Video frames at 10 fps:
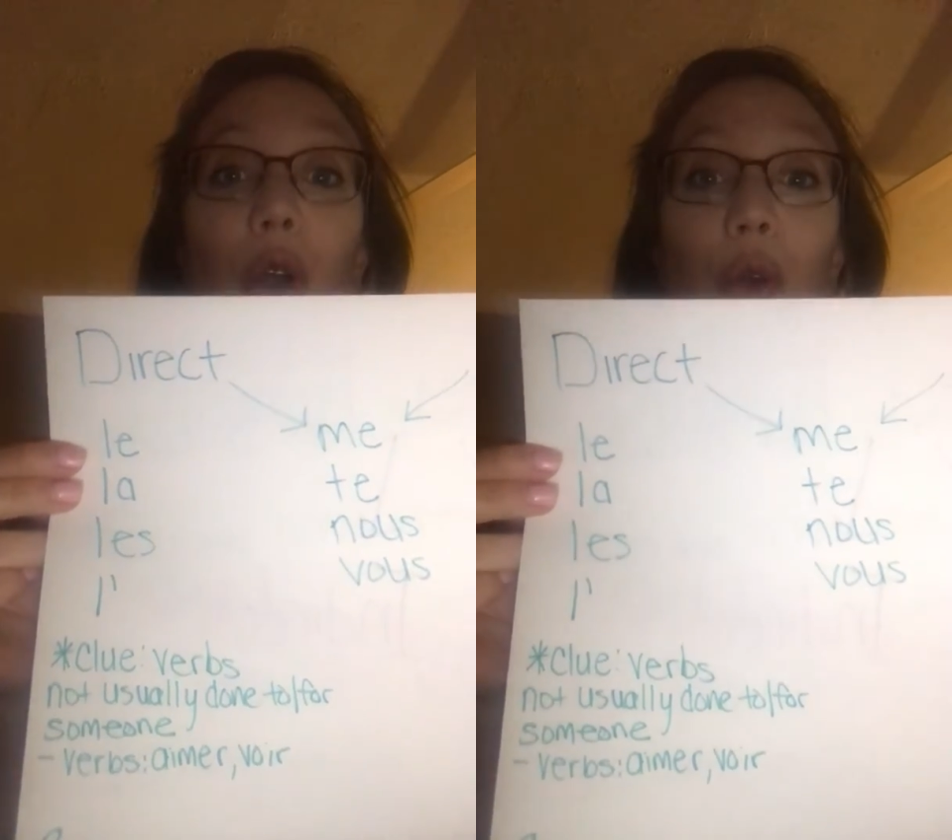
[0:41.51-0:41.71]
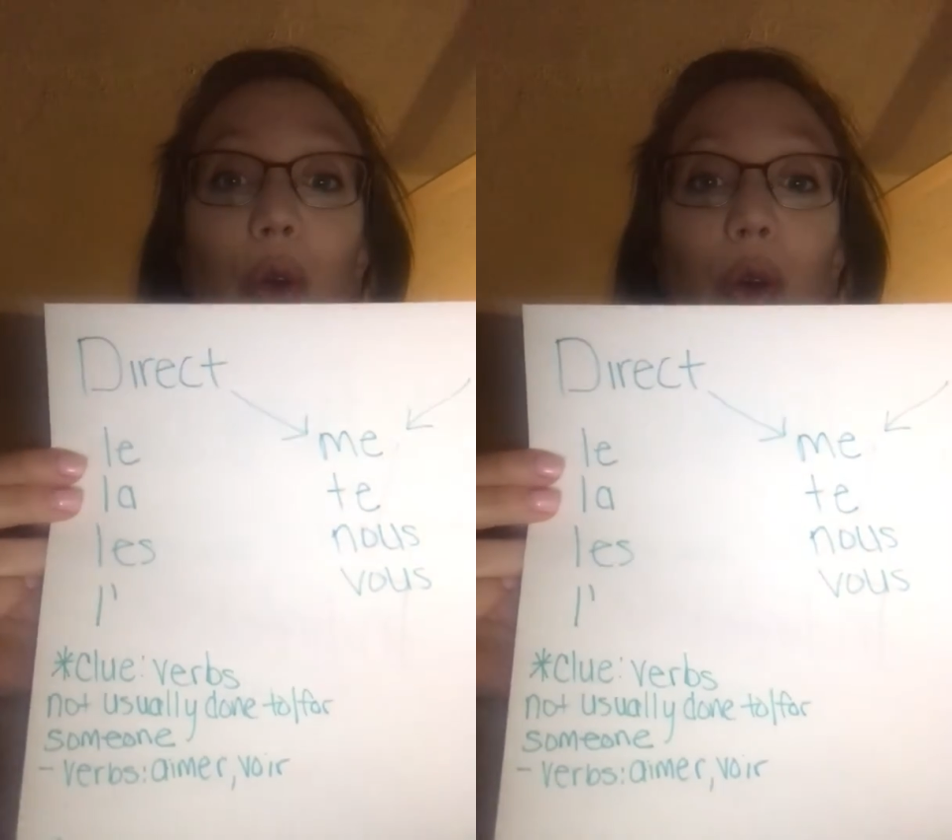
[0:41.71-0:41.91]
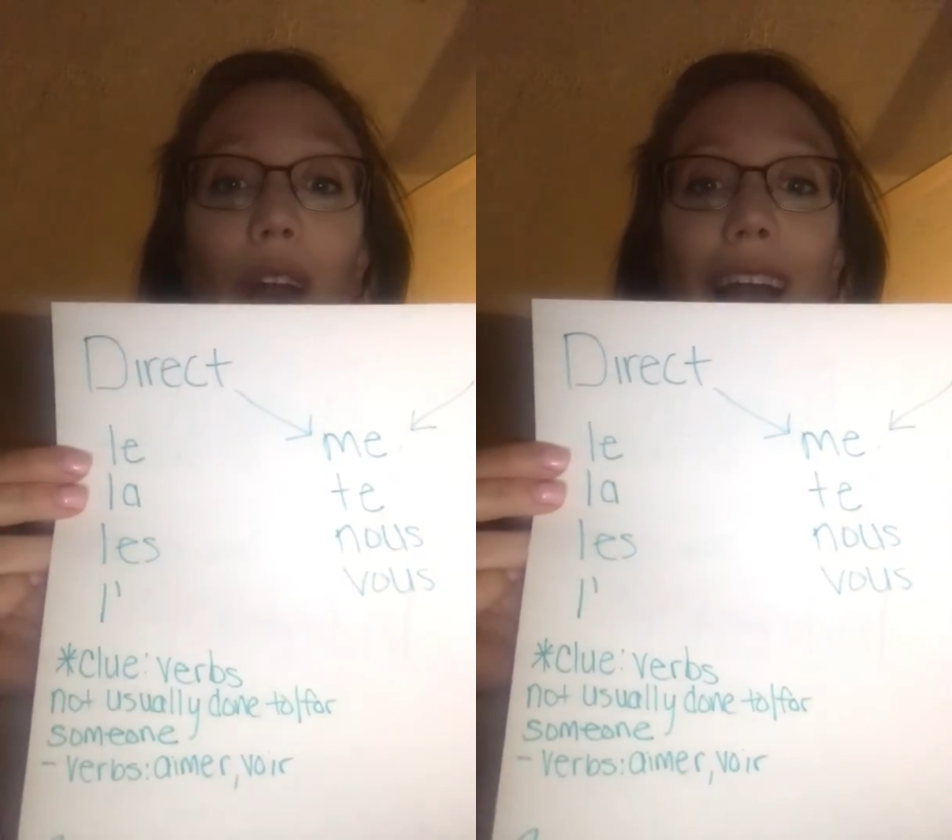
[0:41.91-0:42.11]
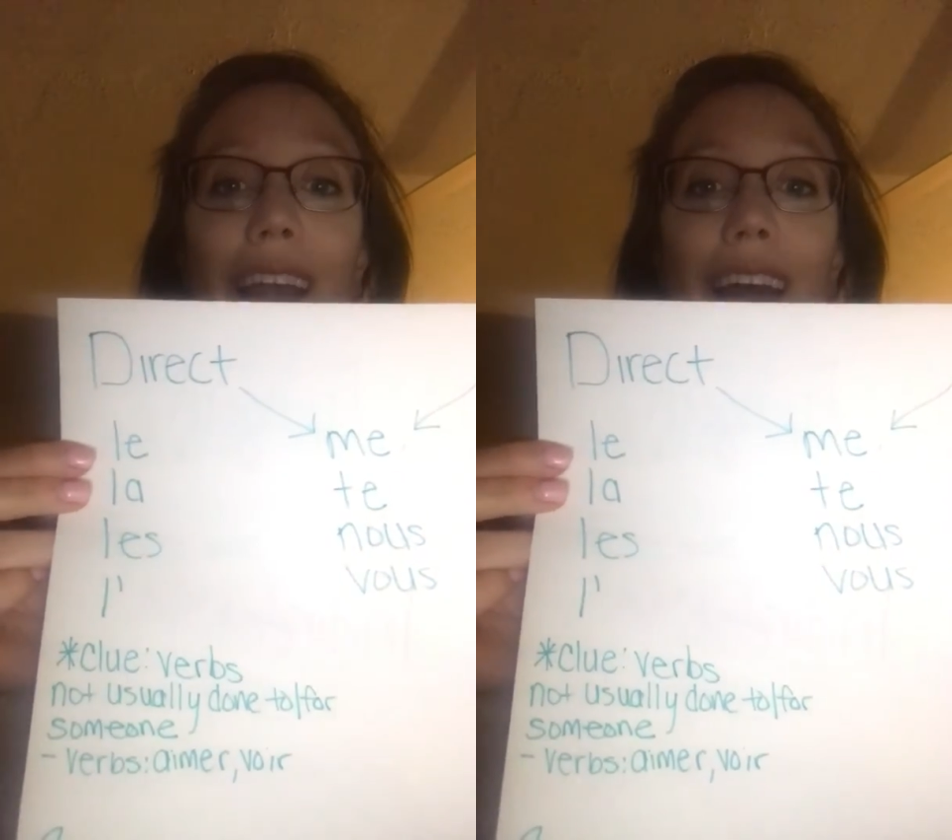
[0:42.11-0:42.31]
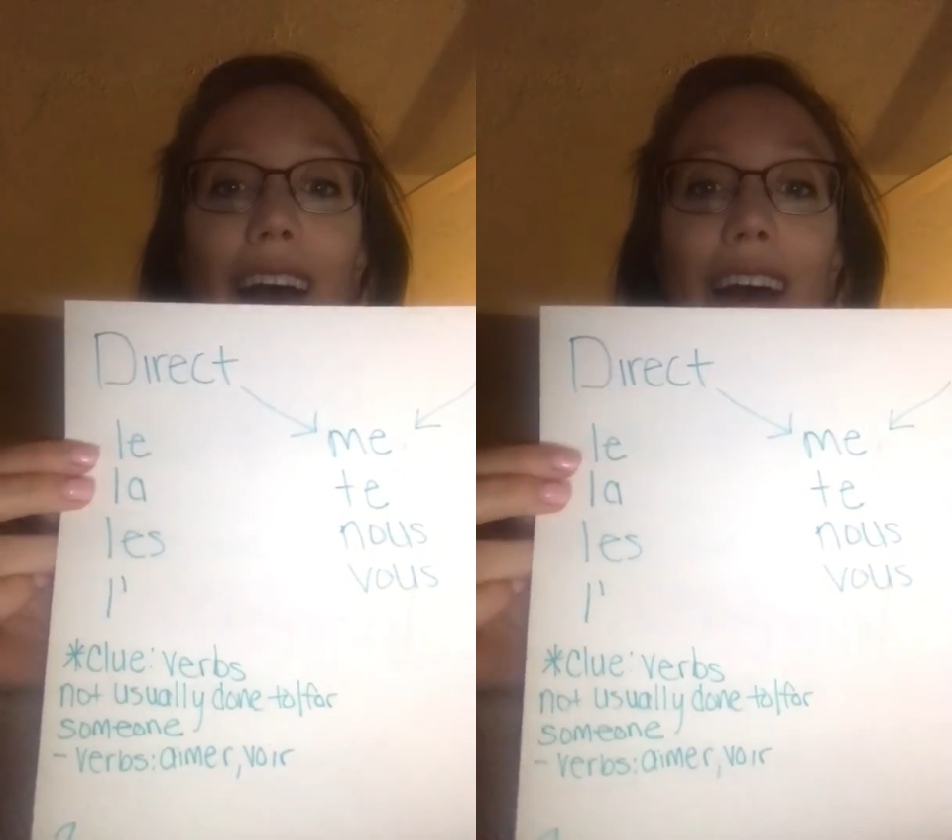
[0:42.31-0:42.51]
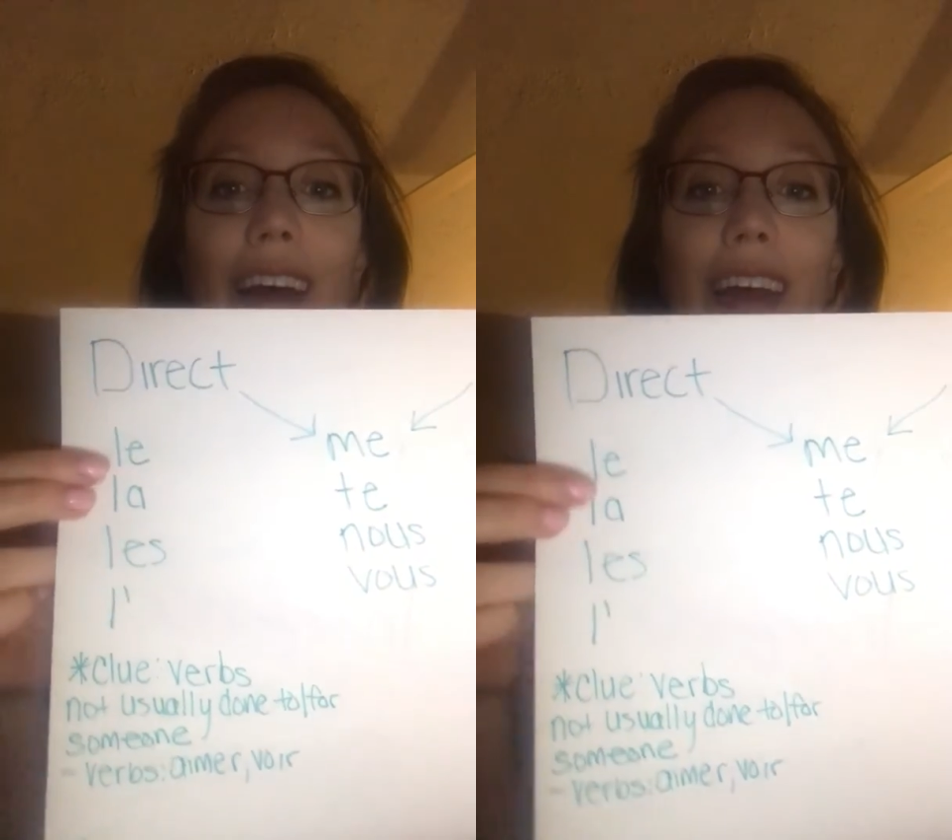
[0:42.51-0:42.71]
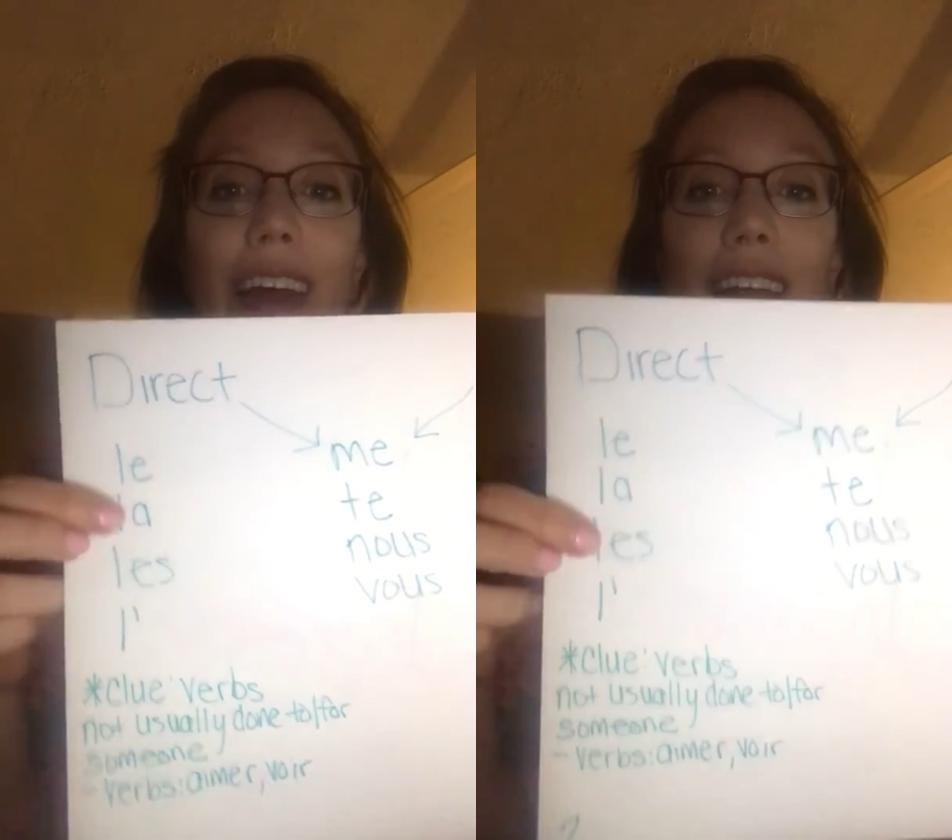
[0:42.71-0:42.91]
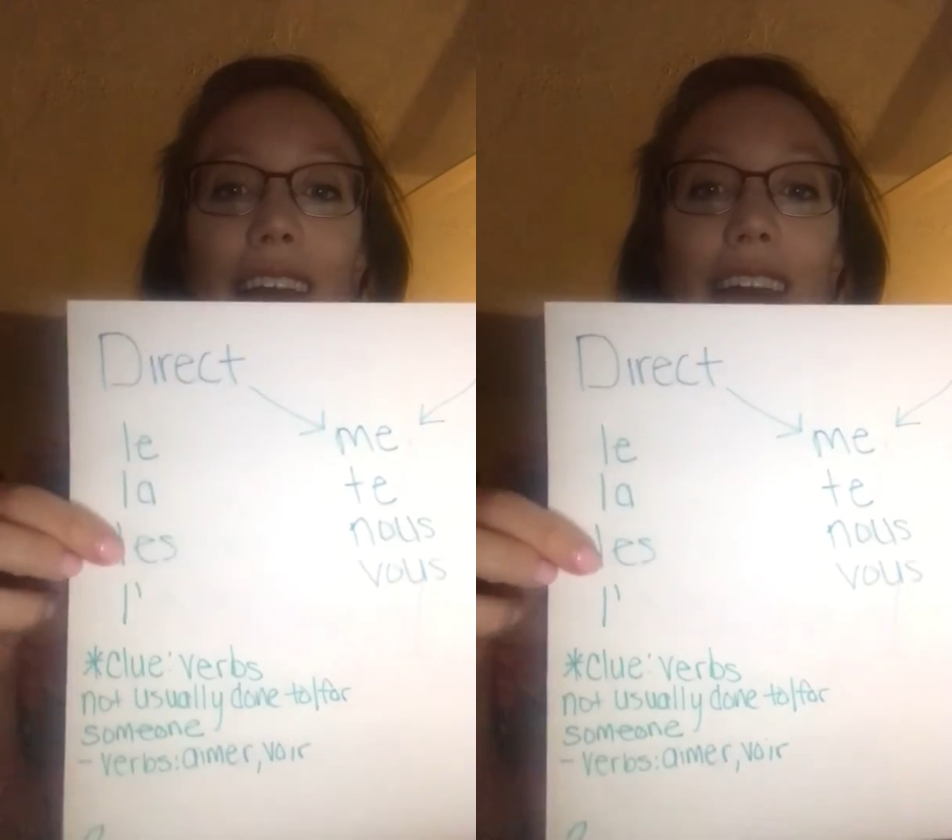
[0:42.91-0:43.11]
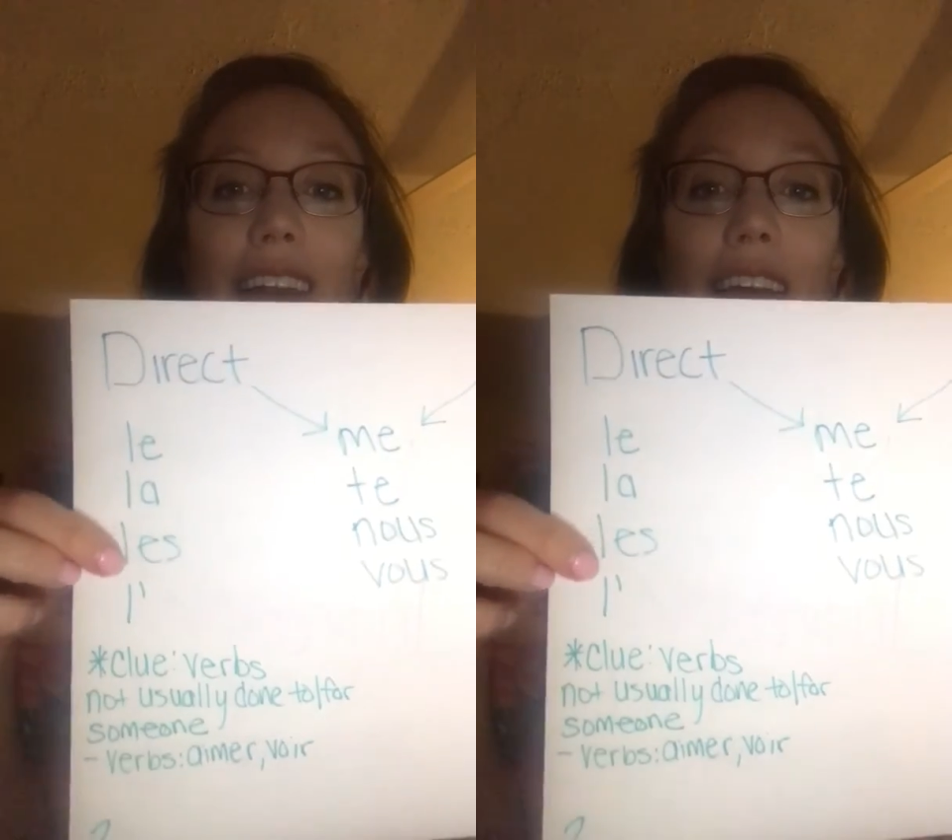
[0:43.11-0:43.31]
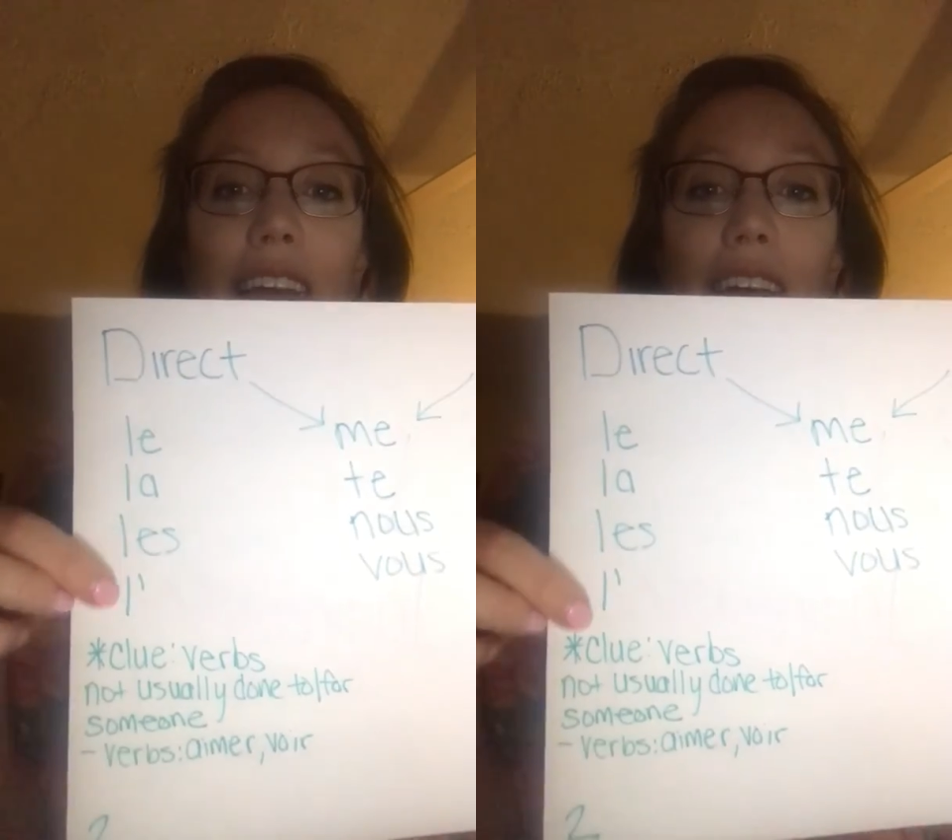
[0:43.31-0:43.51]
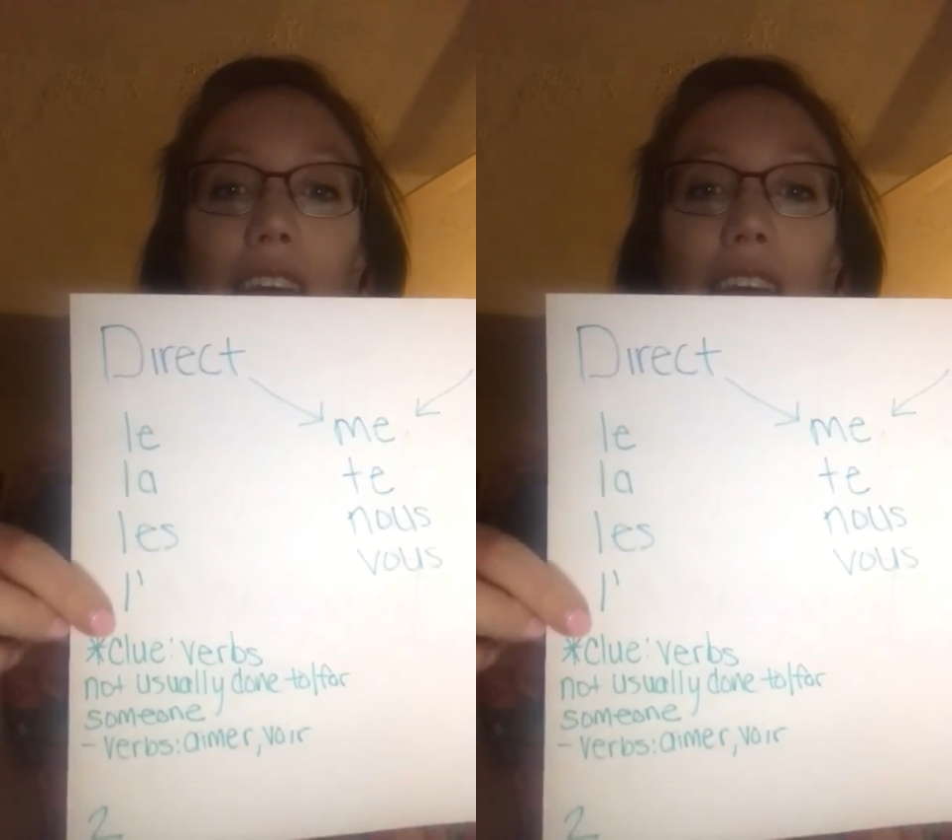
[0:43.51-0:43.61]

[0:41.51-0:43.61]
le, la, les,